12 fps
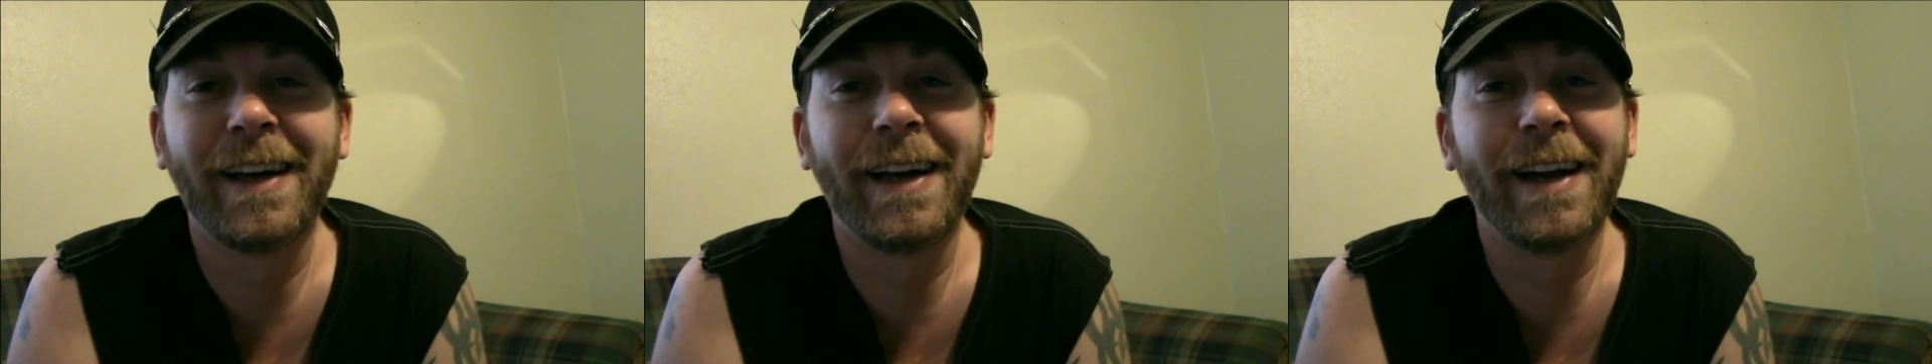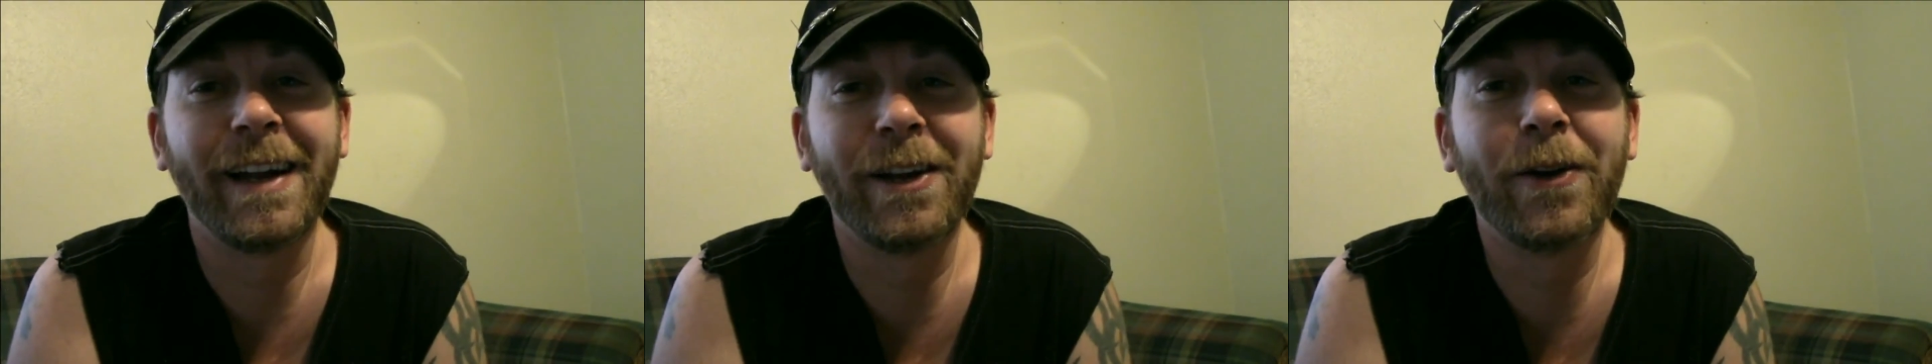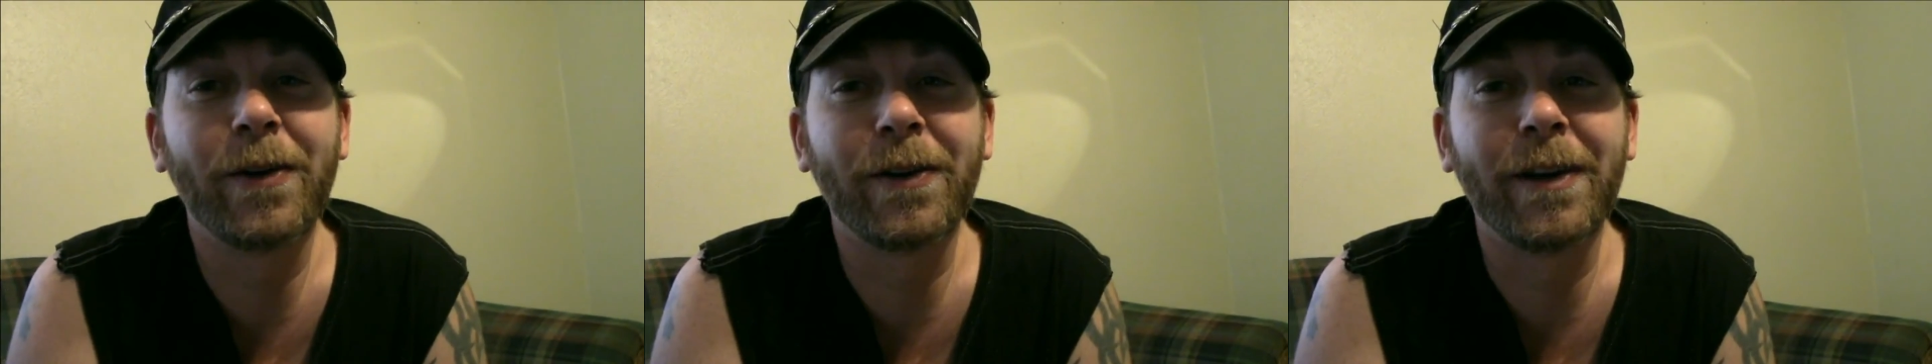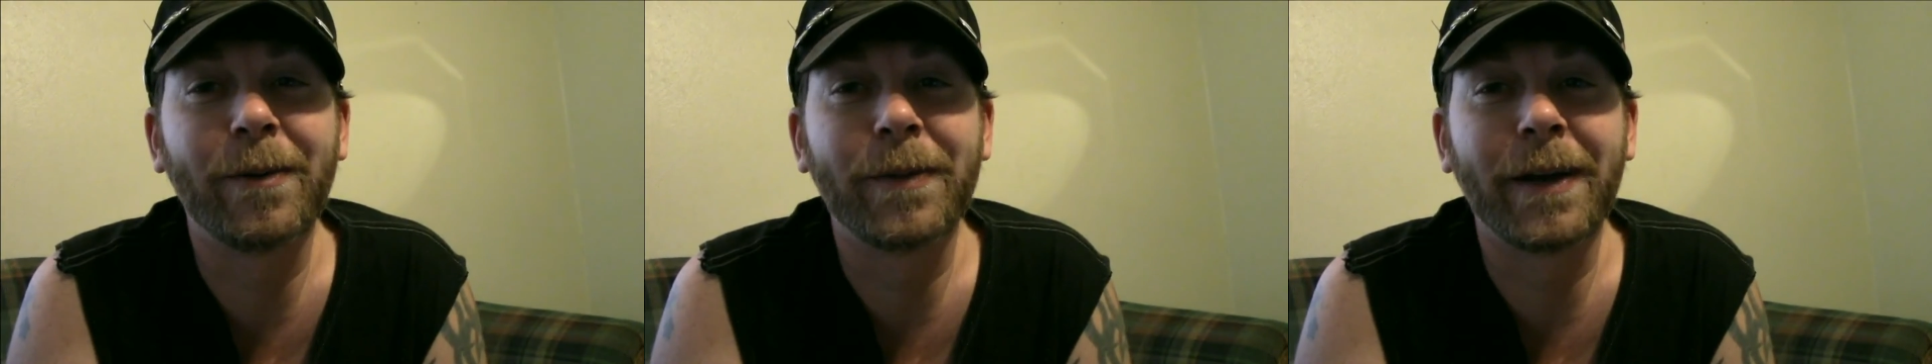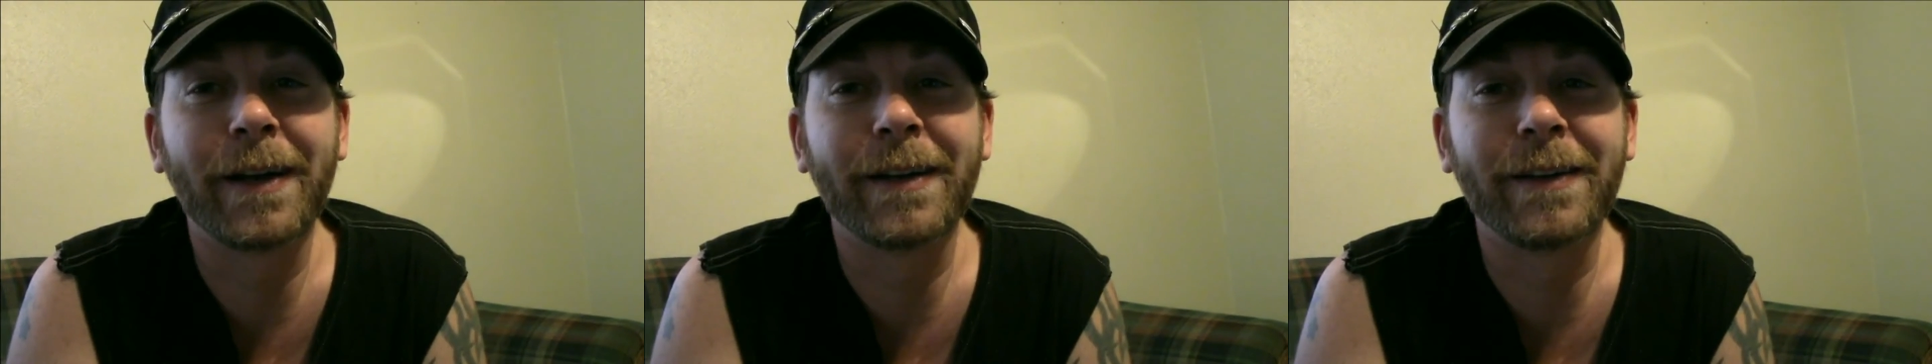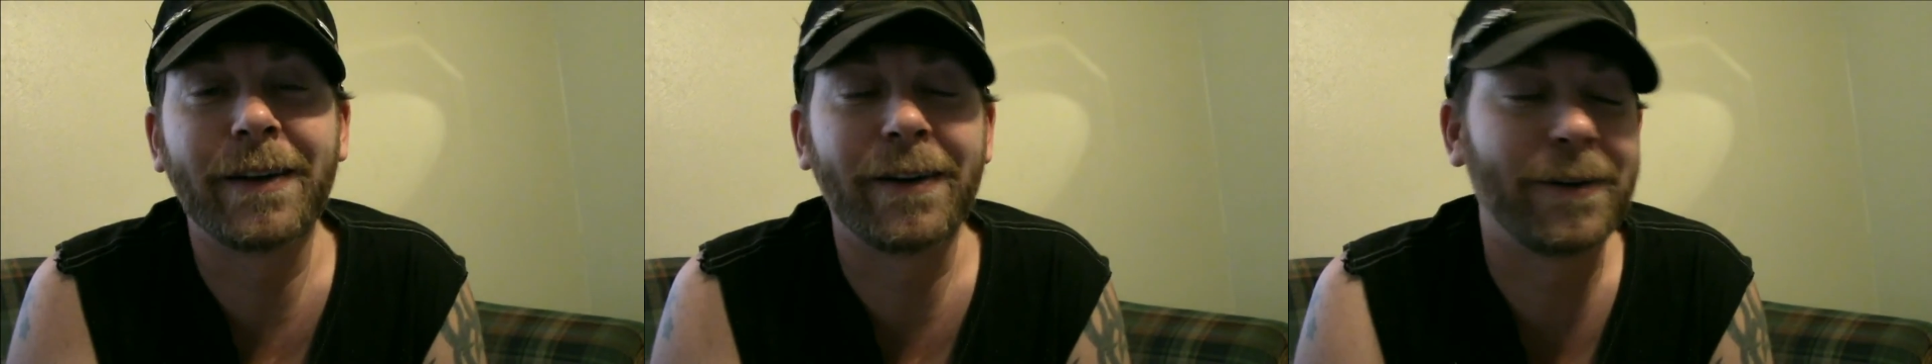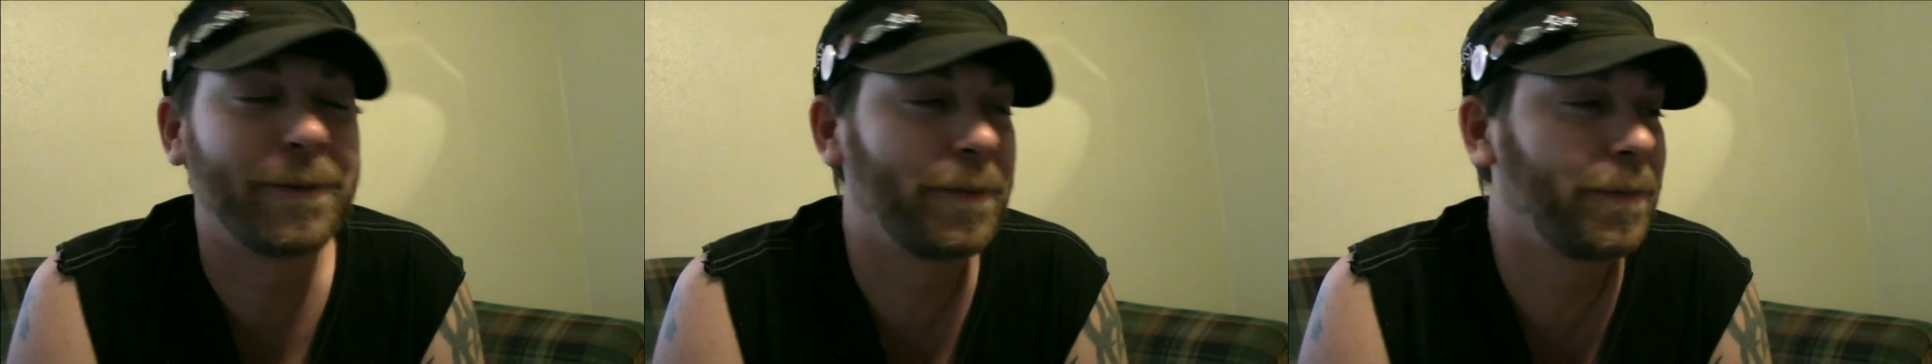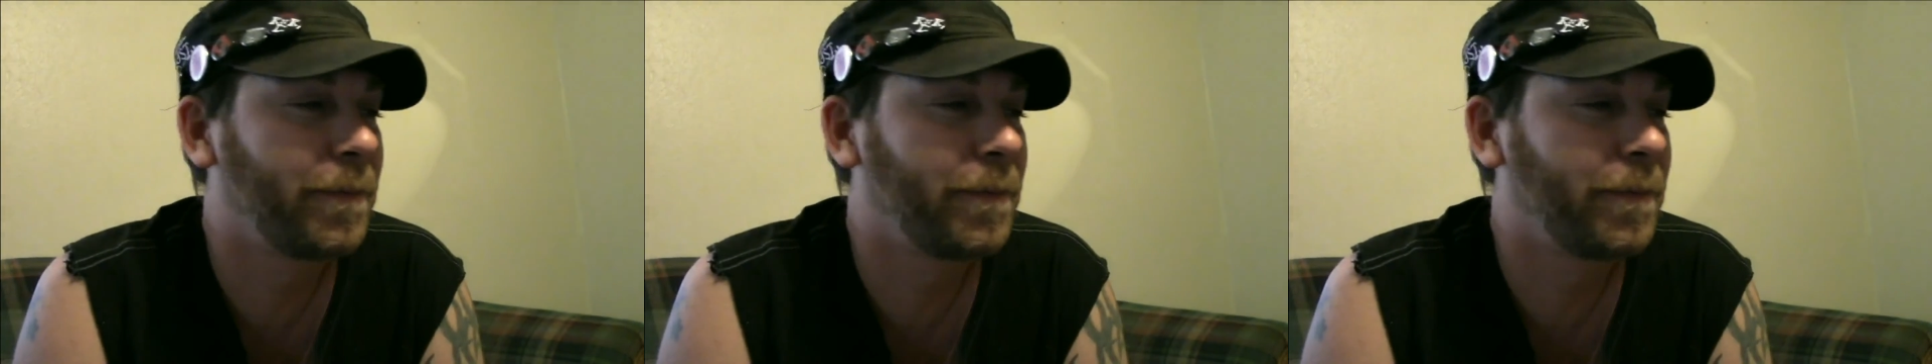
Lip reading: and I know it'll help that guitar.